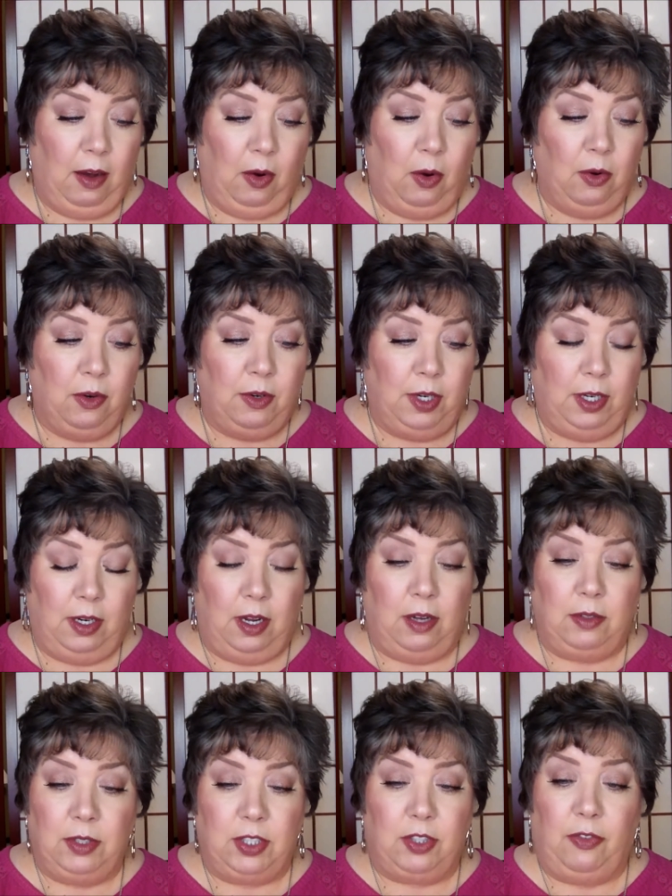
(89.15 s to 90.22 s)
ordered it
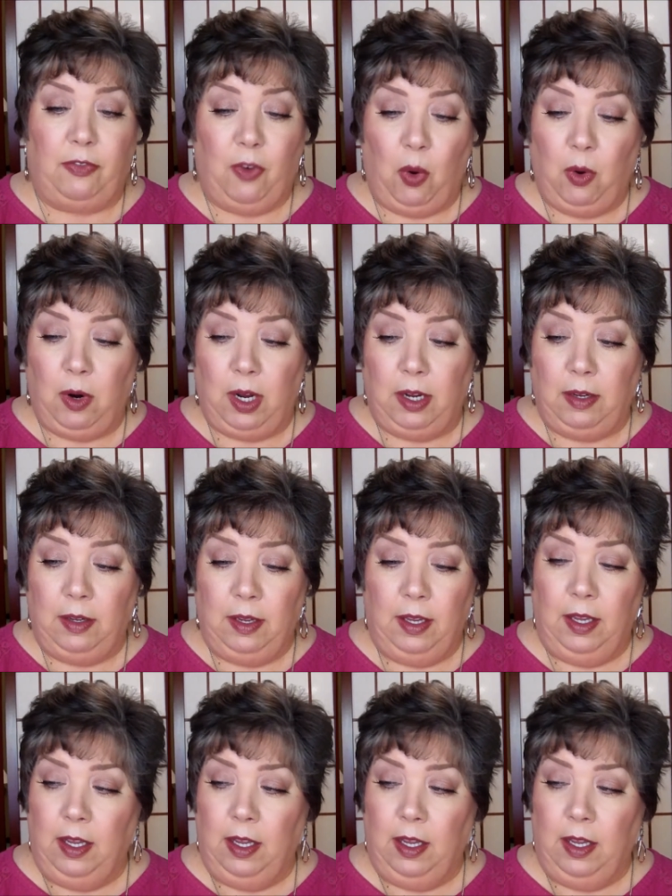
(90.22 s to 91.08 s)
on Sephora.